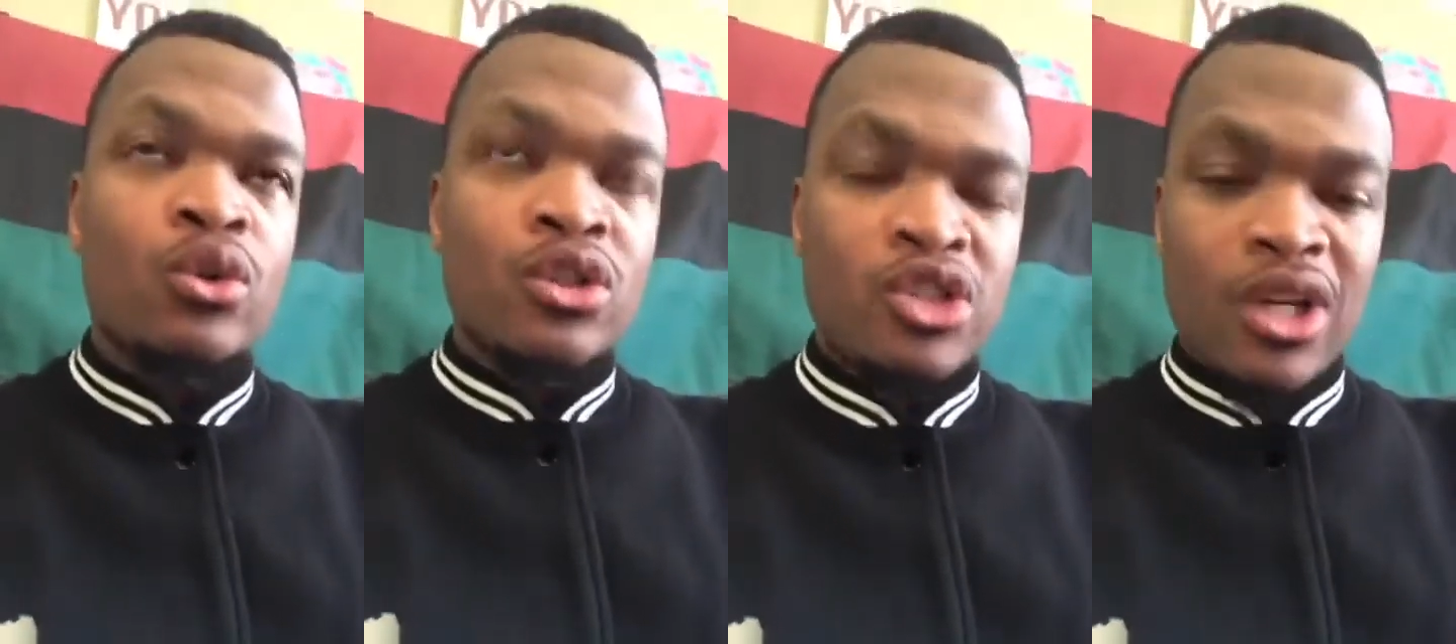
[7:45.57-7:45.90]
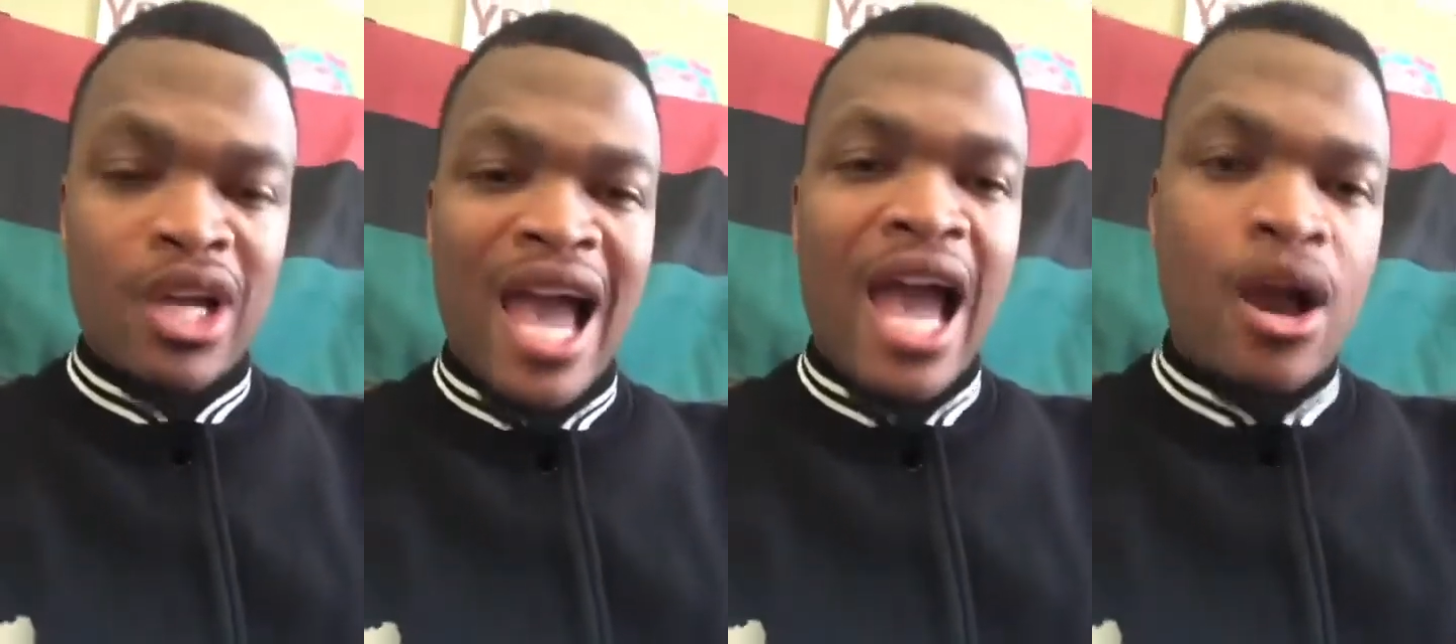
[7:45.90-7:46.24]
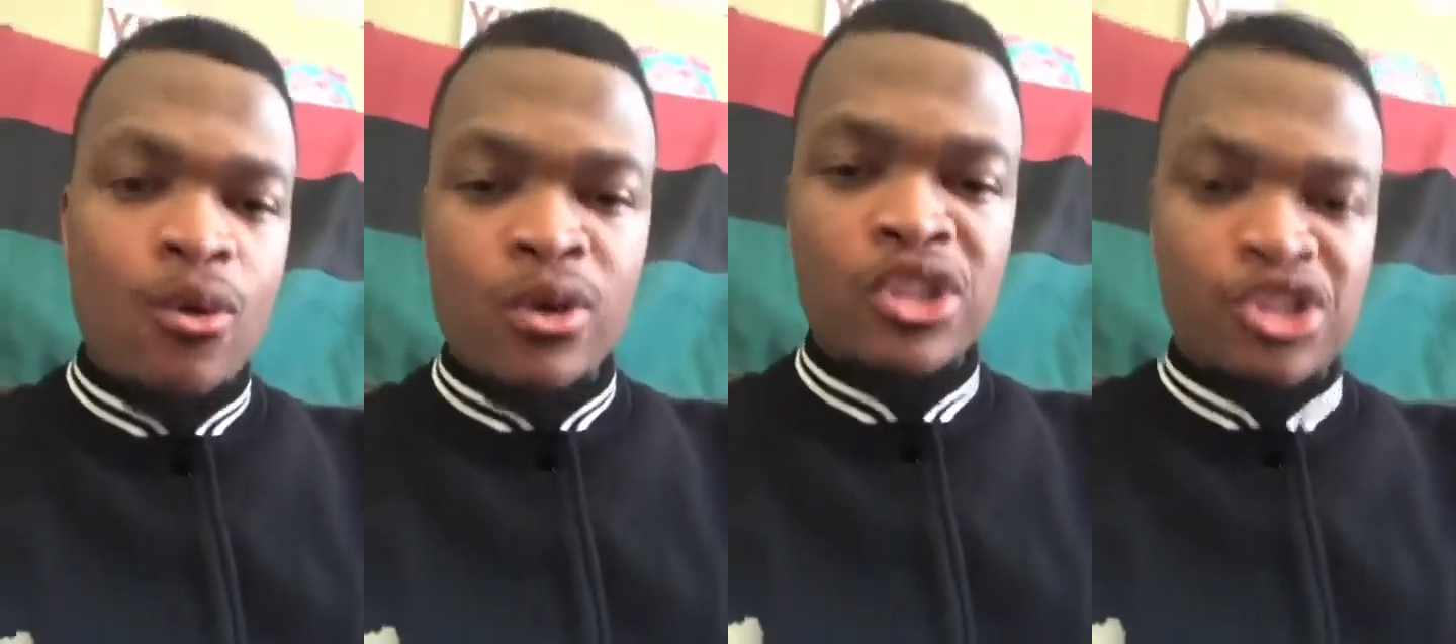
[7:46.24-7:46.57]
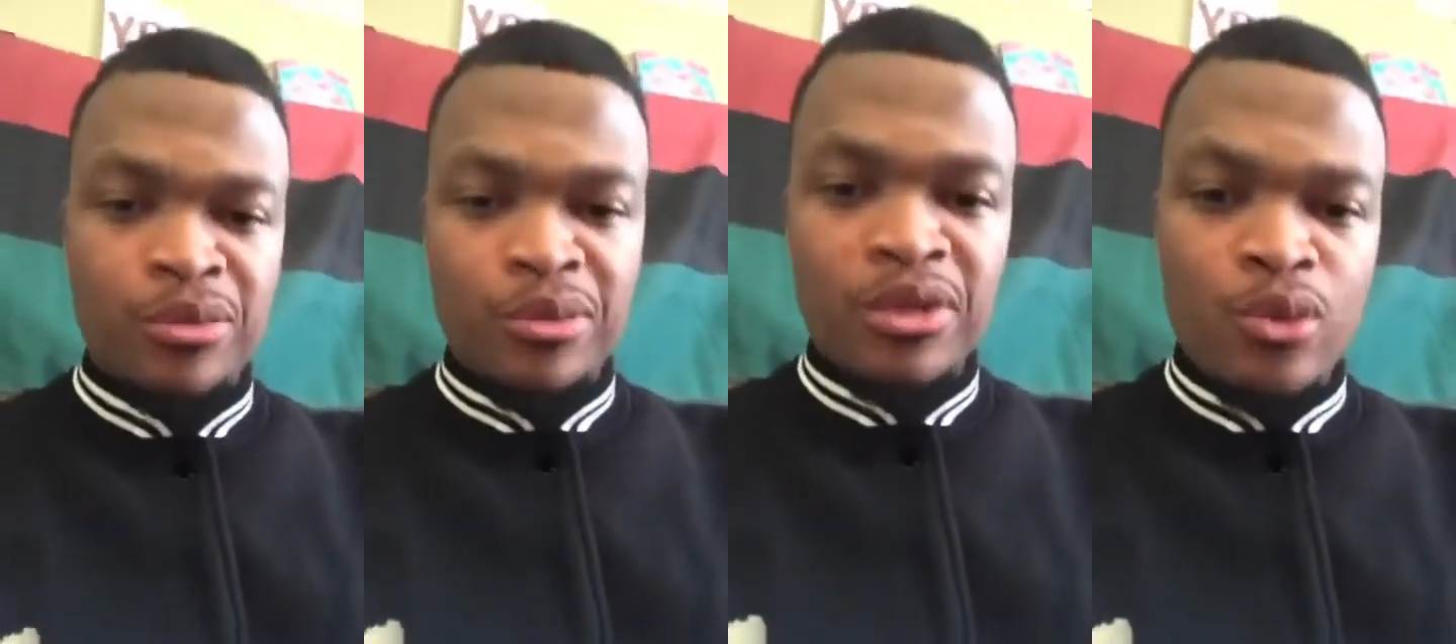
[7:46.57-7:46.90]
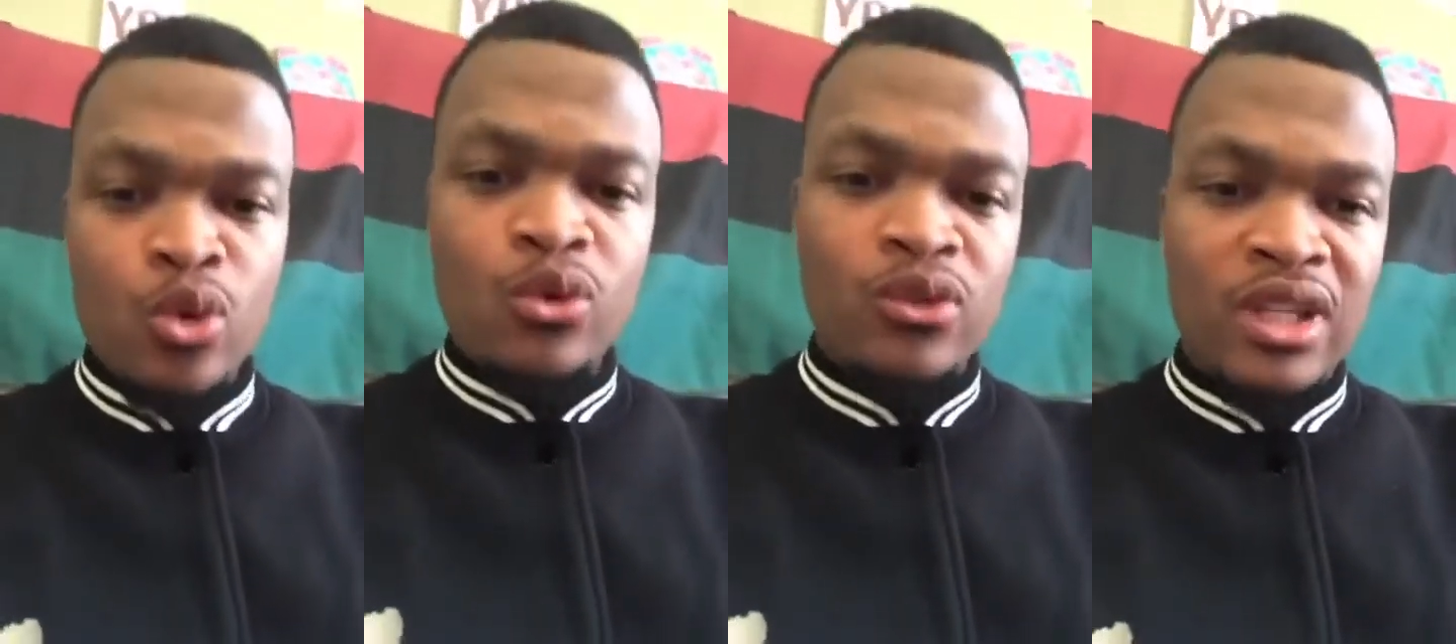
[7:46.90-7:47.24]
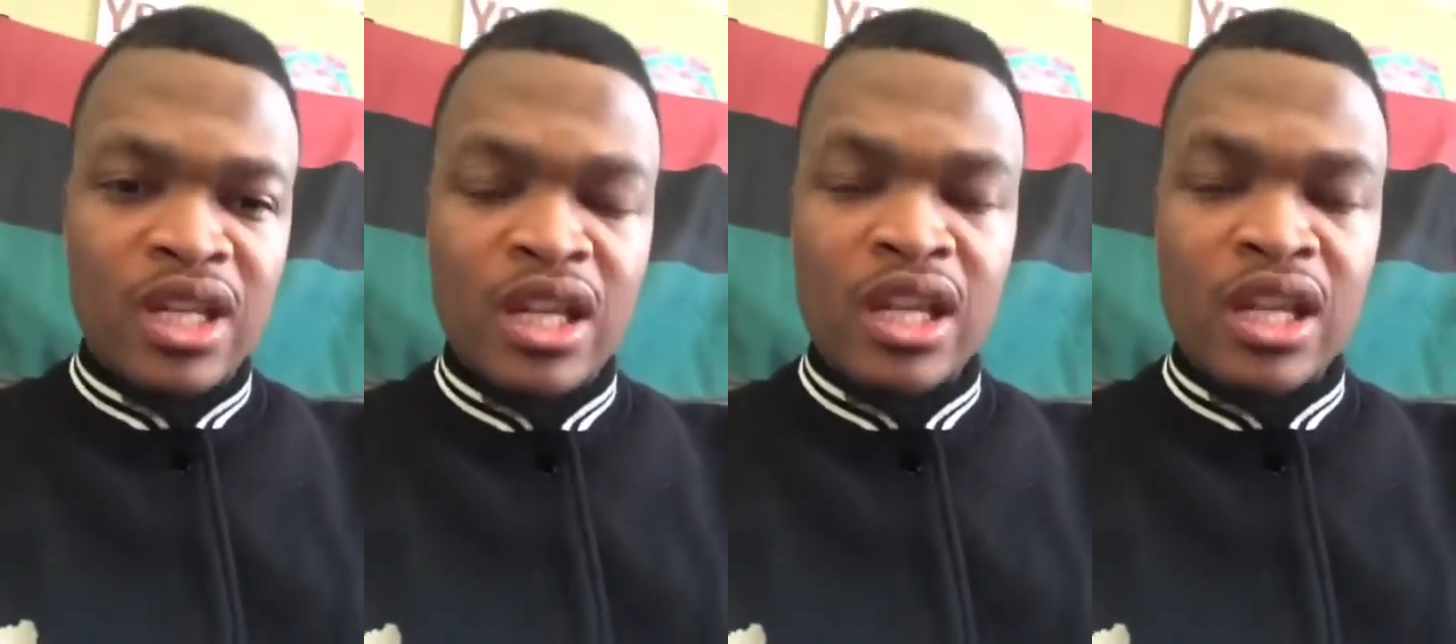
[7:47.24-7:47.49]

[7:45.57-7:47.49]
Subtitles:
to how we should be moving